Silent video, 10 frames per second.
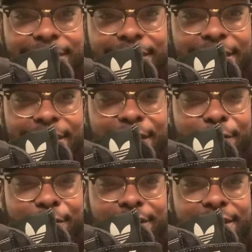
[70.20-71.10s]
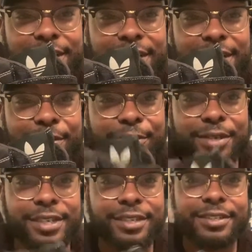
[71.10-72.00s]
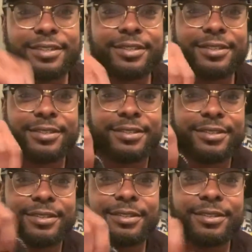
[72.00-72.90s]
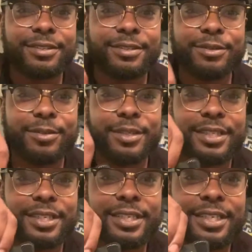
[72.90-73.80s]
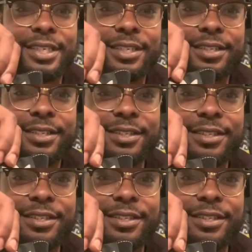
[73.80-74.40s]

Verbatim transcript: It definitely say that on there. With the Adidas.